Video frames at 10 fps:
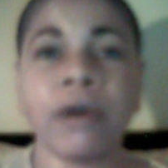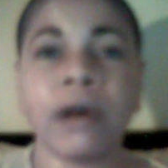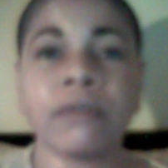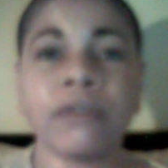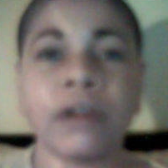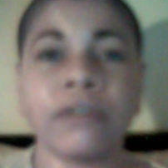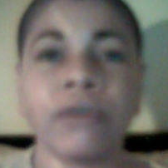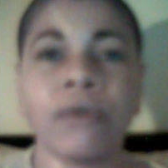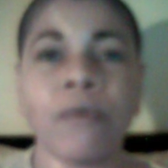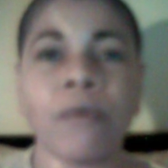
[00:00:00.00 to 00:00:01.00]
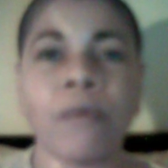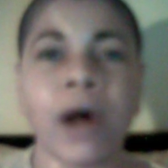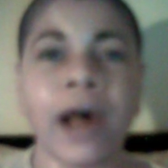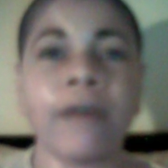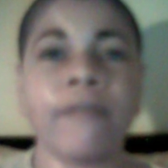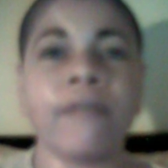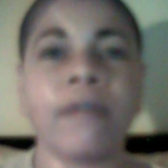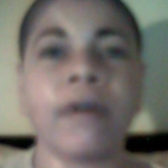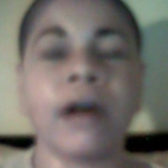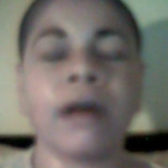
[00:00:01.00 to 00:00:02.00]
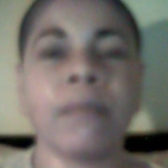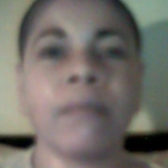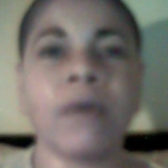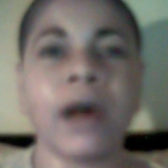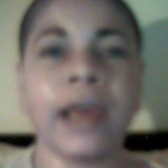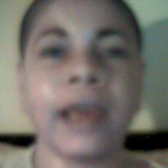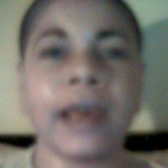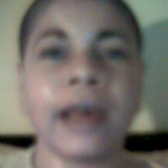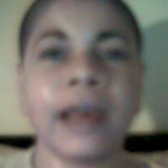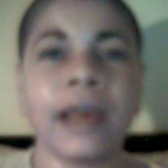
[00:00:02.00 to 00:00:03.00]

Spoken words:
I'll talk to you why I